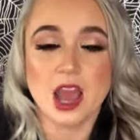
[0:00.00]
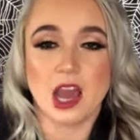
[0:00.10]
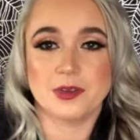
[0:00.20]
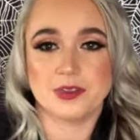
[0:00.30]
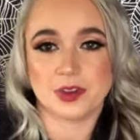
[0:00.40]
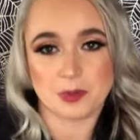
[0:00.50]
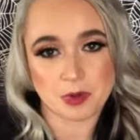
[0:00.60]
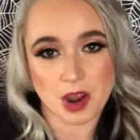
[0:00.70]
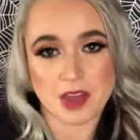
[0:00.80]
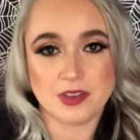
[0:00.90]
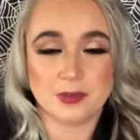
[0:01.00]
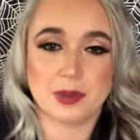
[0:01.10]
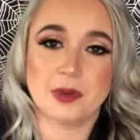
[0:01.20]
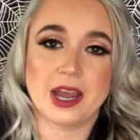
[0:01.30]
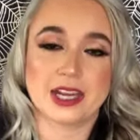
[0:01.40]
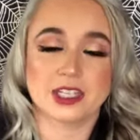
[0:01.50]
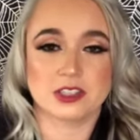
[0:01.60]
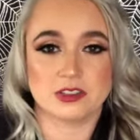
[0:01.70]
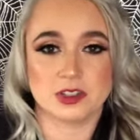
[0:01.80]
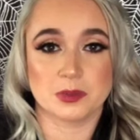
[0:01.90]
I was very private in my practice.
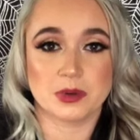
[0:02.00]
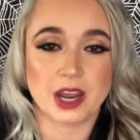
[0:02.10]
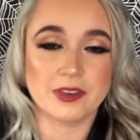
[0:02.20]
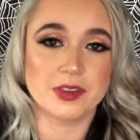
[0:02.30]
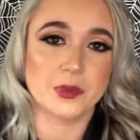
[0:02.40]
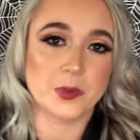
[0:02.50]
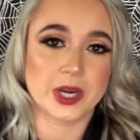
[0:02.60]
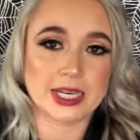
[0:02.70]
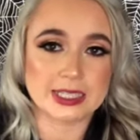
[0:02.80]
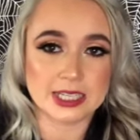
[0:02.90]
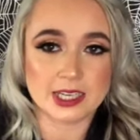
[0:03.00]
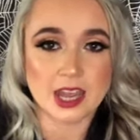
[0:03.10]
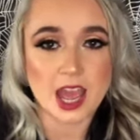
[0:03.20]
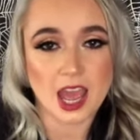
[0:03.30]
I was very private in what I did.